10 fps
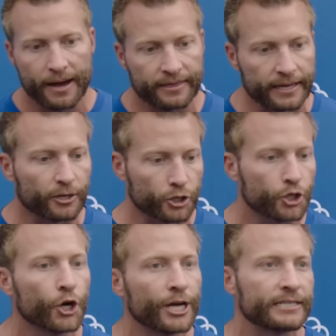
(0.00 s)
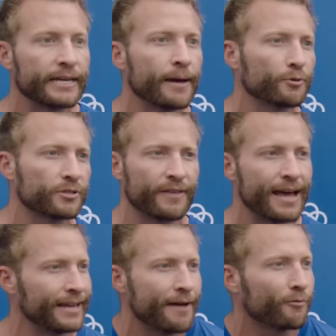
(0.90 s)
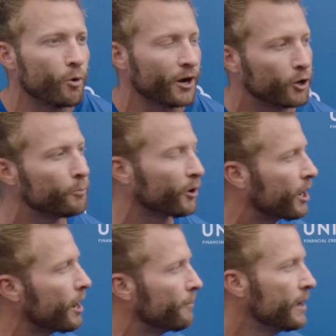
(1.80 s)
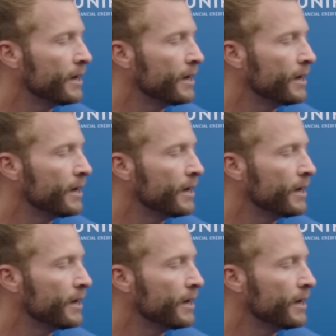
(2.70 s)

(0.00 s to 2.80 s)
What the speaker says: I think there's good examples of that. You never want Cooper Kupp